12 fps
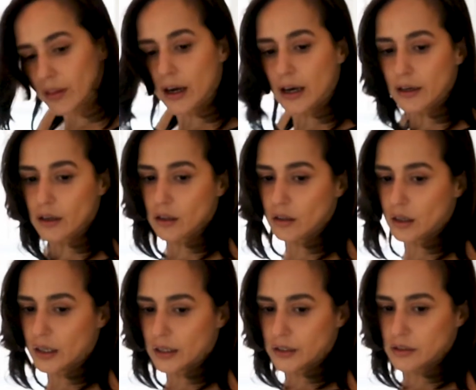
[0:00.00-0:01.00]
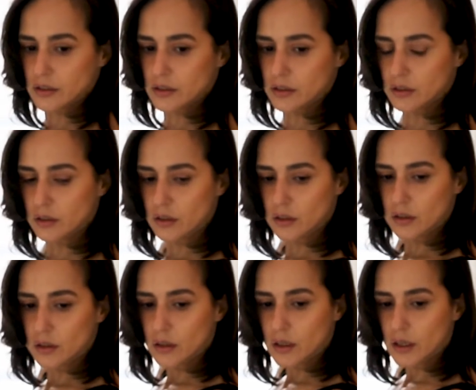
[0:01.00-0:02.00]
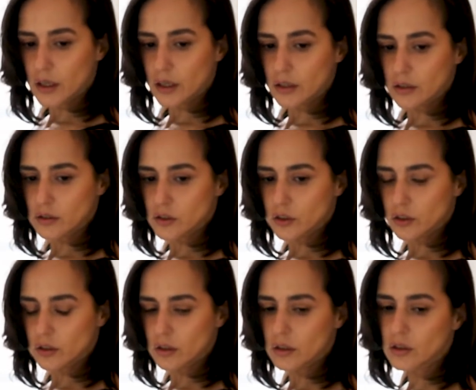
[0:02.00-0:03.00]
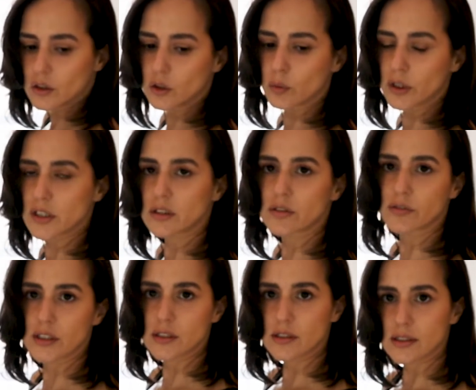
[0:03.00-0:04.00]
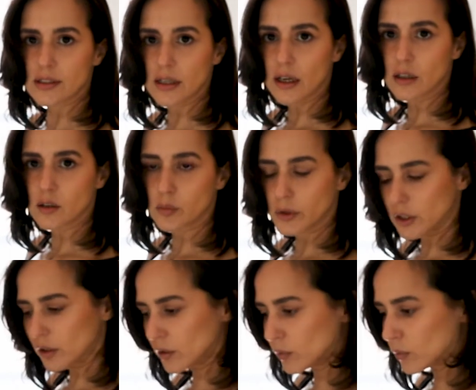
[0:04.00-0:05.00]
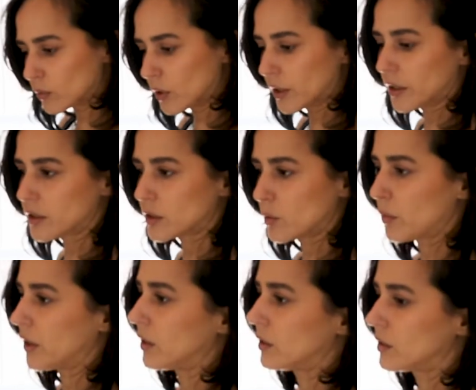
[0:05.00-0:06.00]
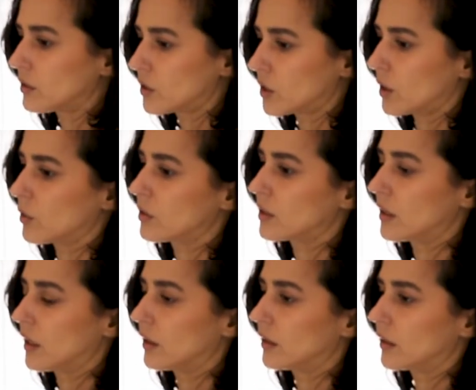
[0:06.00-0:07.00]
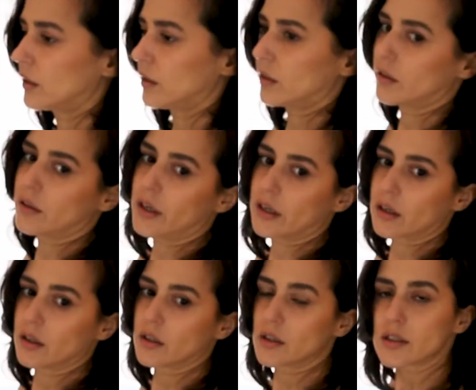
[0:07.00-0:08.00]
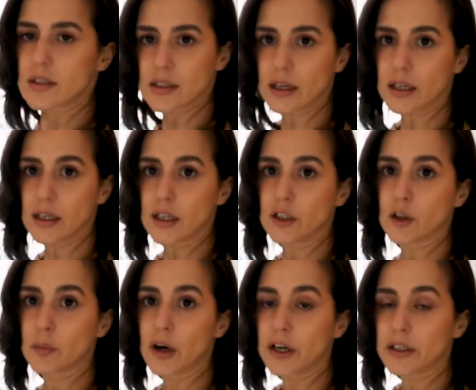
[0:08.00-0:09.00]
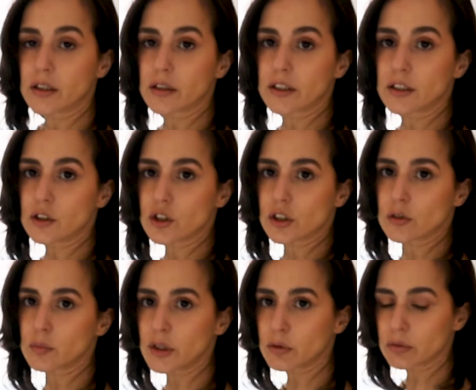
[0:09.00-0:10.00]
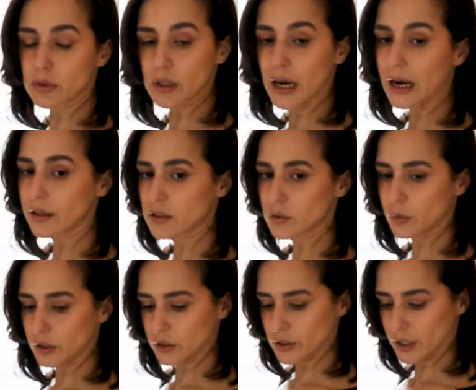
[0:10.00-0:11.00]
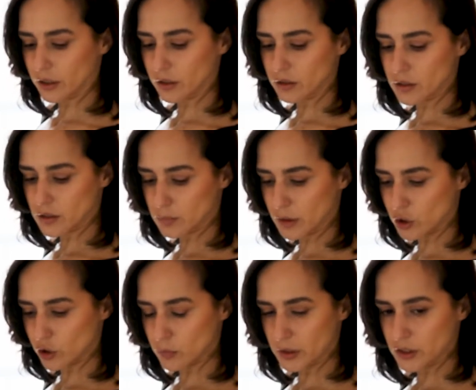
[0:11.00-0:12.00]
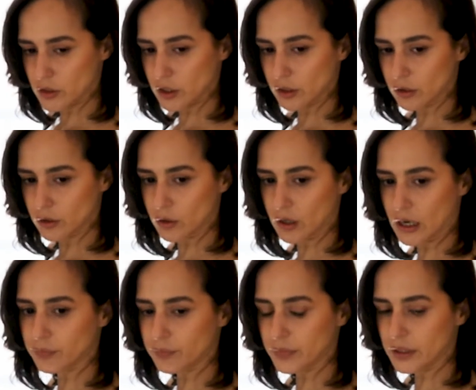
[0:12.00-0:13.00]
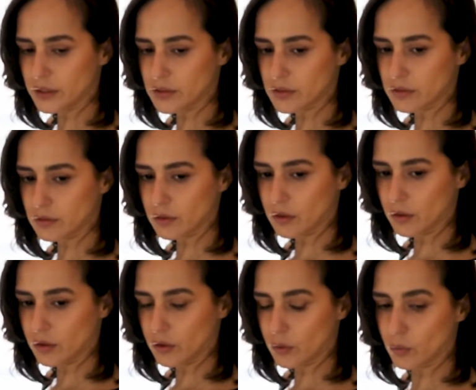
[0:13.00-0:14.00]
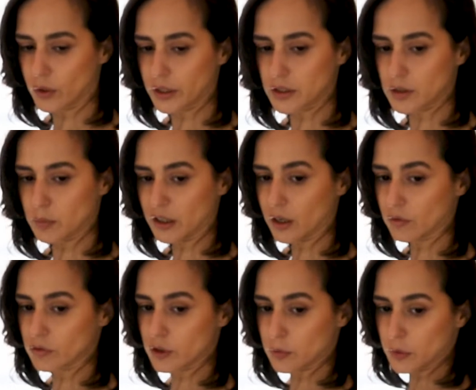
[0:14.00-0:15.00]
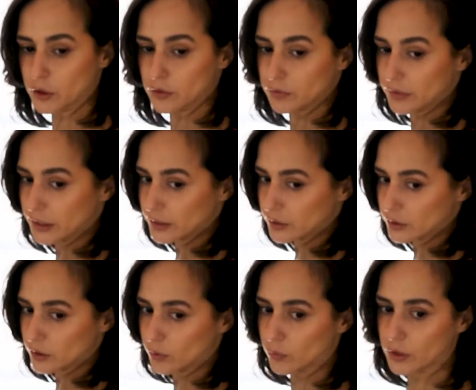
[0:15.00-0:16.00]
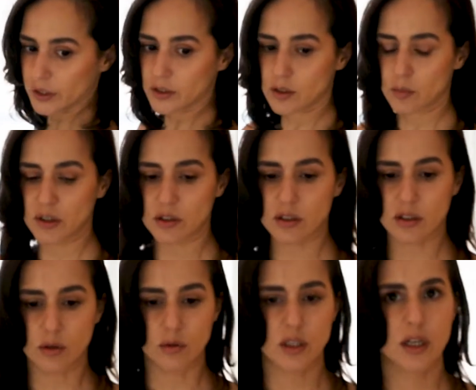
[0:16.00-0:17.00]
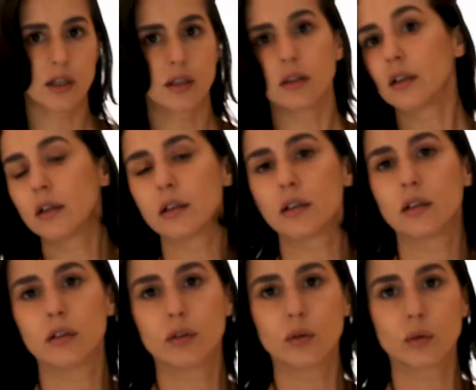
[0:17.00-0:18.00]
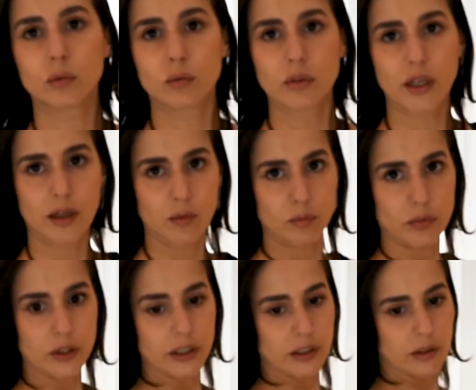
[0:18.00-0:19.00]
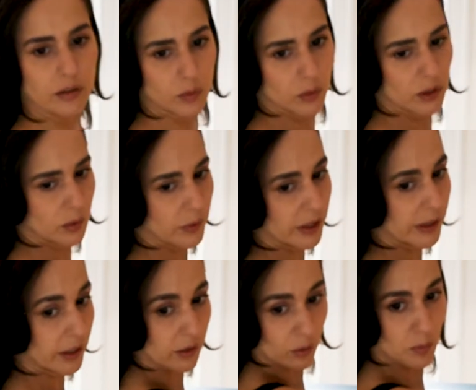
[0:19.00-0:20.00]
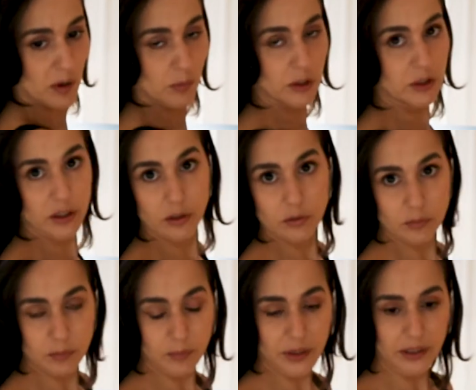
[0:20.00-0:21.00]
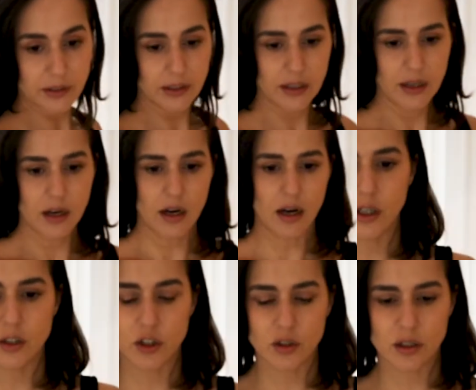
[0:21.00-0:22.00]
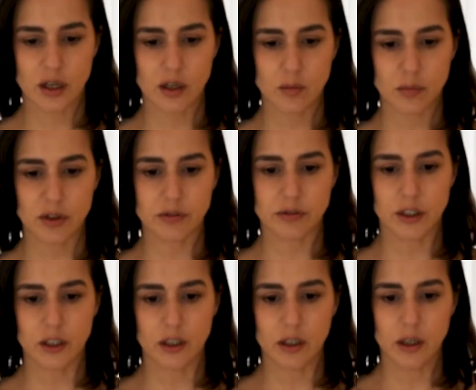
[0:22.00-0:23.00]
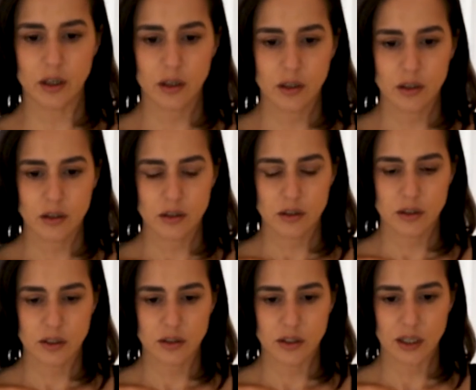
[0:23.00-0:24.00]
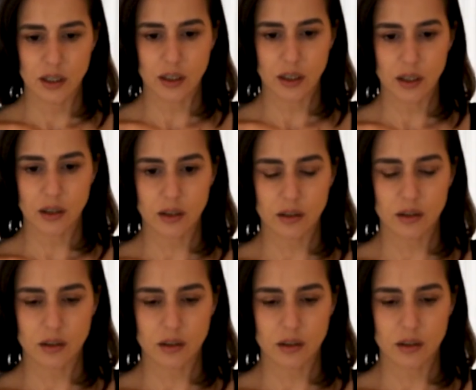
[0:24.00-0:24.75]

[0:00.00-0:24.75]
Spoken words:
that aligns. And you want it to fit snug, but you don't want it to be so snug that you're like sucking in your body. Like, you should be relaxed when you're taking this measurement too, because you want it to be comfortable, right? You don't want it to be so tight that you can't breathe when you're wearing it, or maybe you do, but I prefer to take it